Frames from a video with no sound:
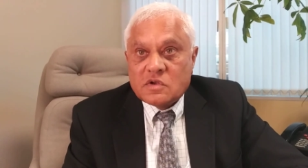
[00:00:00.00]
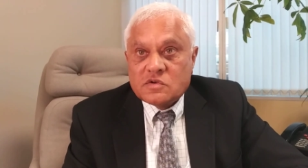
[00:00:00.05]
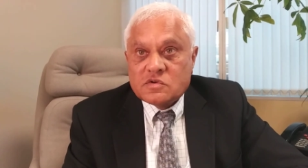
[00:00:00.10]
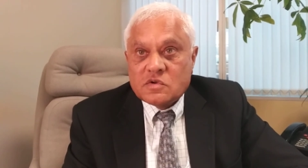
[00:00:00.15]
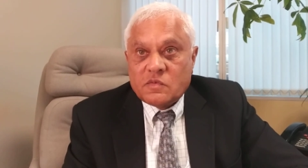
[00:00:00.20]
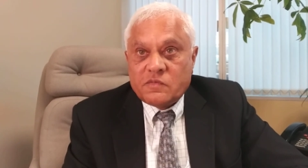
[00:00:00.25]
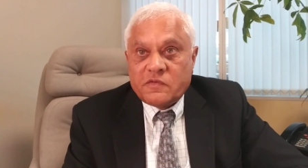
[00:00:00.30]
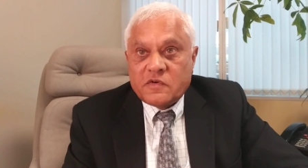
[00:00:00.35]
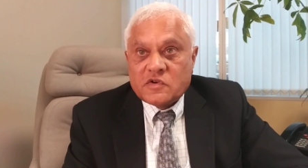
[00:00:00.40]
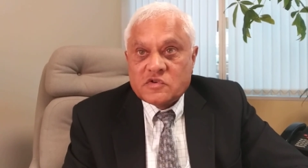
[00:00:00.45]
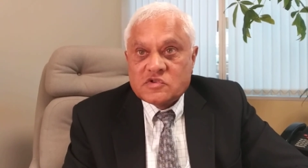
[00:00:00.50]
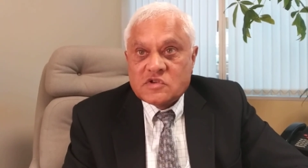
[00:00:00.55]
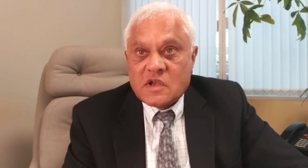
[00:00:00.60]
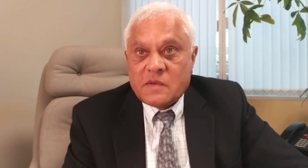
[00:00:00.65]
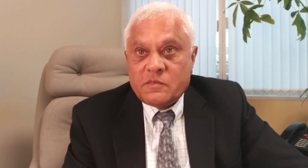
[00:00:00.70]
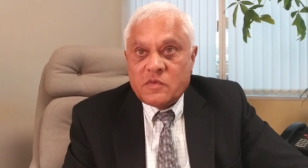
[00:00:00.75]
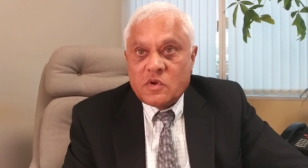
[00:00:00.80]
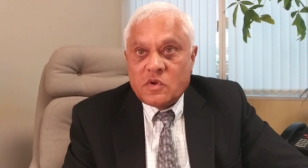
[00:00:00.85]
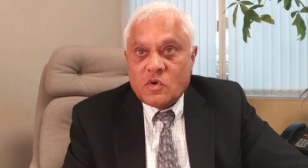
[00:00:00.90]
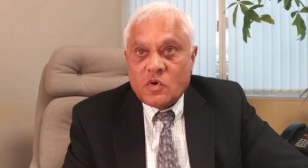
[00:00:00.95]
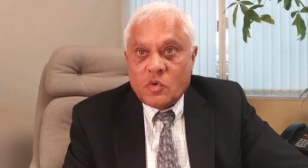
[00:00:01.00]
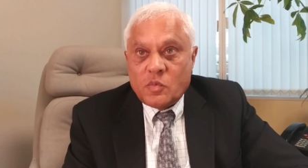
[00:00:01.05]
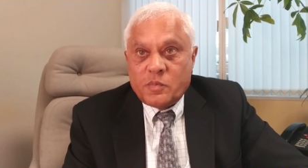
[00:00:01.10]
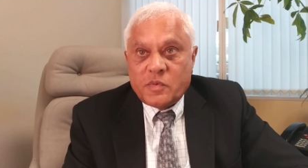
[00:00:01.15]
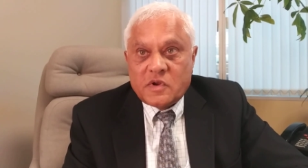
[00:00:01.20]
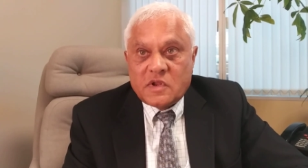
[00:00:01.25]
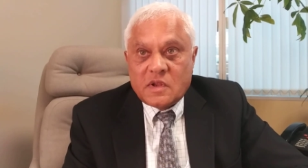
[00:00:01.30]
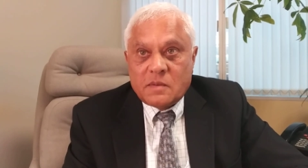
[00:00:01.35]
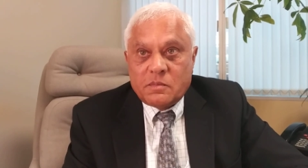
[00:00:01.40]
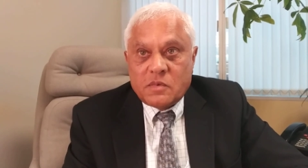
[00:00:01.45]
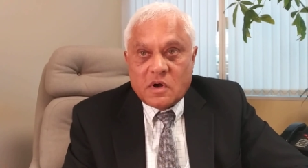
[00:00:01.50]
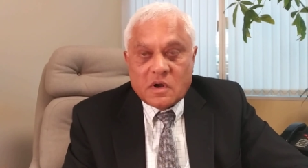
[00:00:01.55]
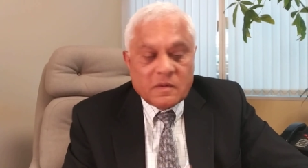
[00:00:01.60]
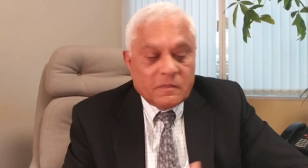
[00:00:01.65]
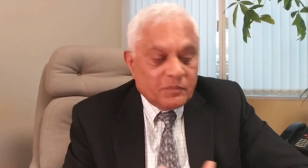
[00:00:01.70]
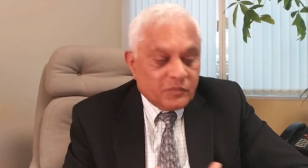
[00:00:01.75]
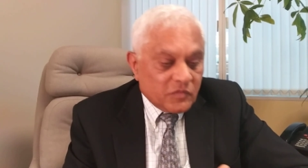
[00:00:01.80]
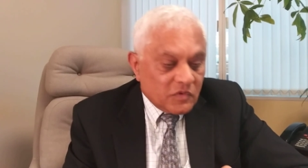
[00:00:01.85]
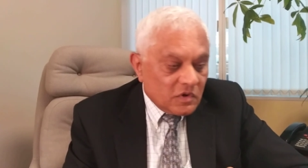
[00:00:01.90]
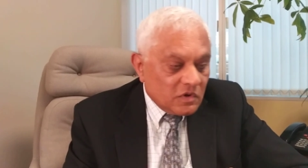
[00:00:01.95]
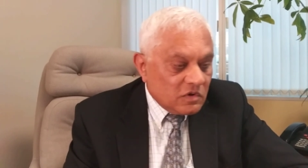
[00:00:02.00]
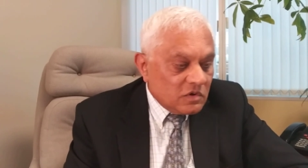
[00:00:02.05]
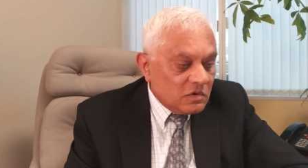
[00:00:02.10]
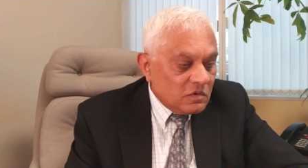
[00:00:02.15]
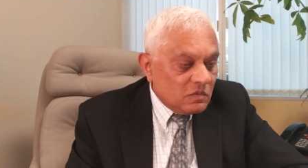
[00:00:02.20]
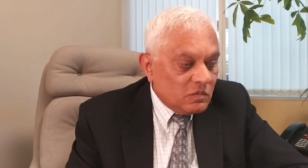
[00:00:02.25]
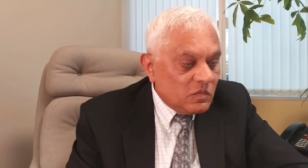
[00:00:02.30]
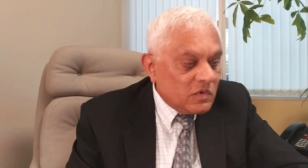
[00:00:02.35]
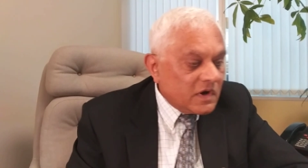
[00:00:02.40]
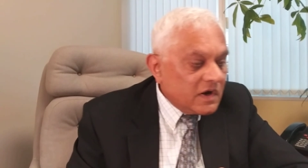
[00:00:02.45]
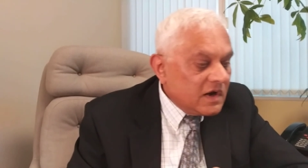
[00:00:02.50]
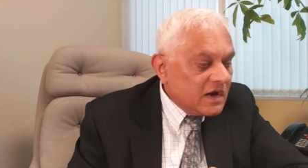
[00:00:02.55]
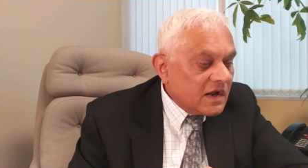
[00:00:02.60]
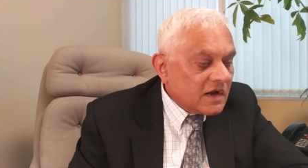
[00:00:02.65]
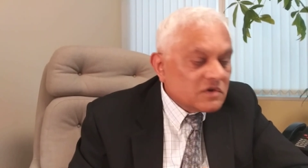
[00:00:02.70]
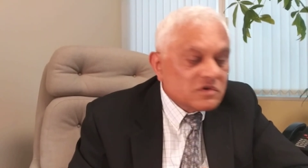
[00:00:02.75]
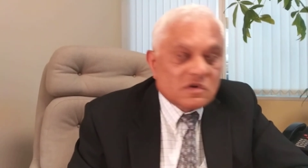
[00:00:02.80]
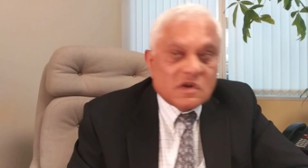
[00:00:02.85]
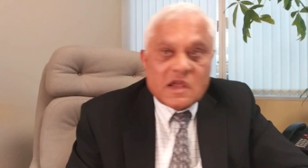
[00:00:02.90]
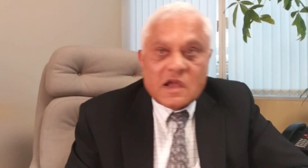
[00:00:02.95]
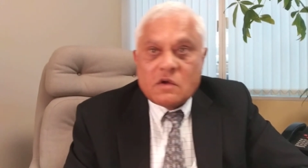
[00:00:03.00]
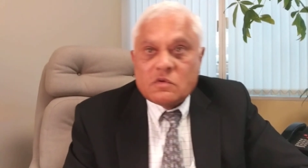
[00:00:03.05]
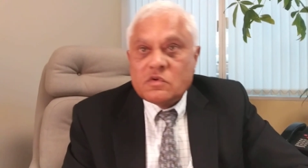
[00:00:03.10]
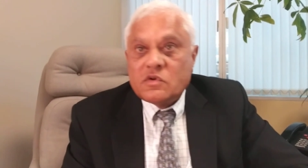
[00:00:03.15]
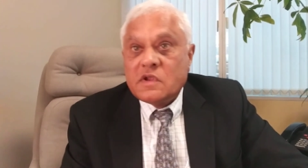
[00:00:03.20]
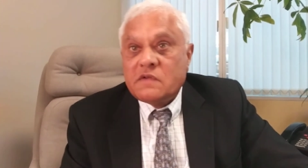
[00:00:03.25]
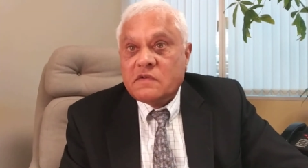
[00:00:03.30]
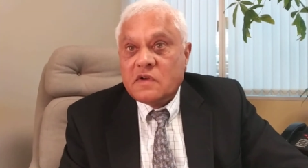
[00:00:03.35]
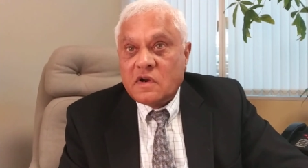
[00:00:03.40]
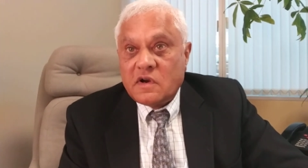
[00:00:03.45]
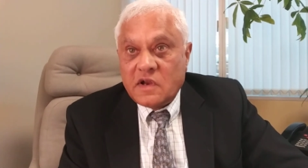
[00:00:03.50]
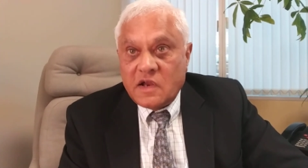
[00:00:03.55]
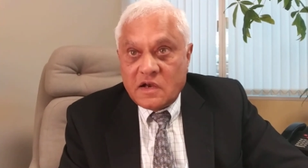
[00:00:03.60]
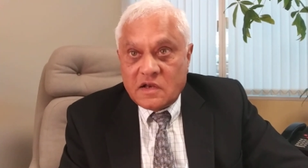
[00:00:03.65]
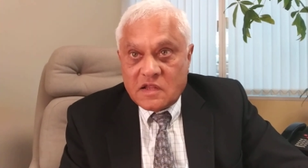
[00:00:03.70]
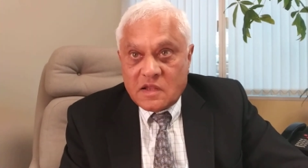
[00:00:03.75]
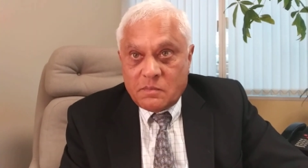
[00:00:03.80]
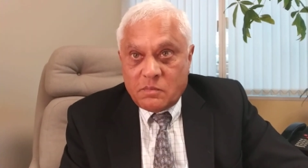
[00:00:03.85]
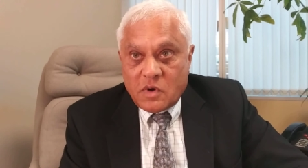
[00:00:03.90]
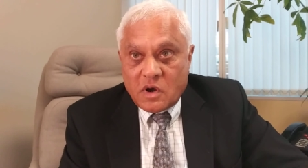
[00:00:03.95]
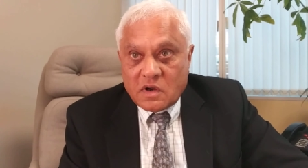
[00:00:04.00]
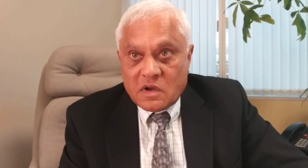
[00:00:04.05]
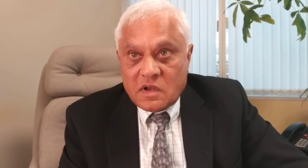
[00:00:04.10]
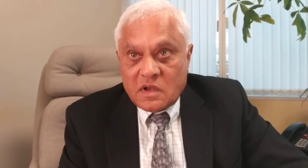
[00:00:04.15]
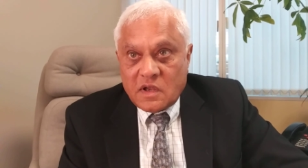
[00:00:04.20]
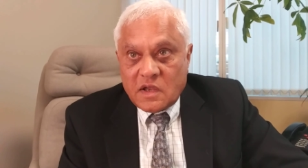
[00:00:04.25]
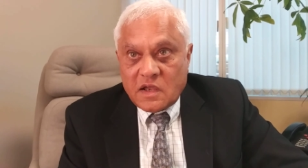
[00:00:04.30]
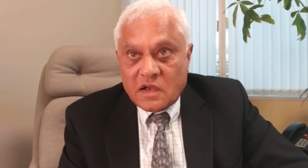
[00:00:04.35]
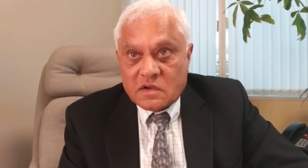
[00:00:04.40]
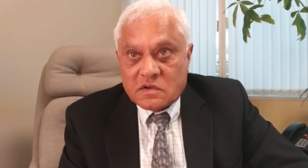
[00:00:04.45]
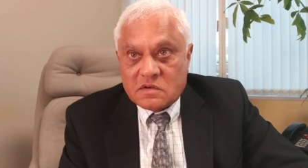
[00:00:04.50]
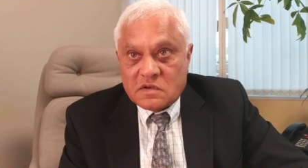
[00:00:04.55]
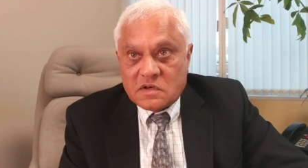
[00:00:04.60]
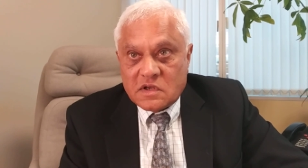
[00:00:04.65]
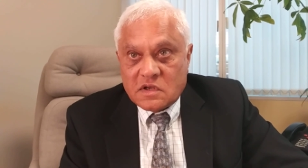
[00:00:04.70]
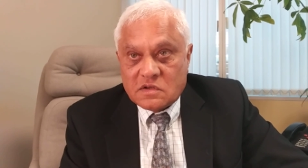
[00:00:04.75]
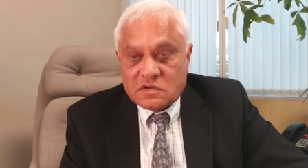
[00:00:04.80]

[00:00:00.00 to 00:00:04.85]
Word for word: So first time when you open the book, you worried actually how to even read the book actually.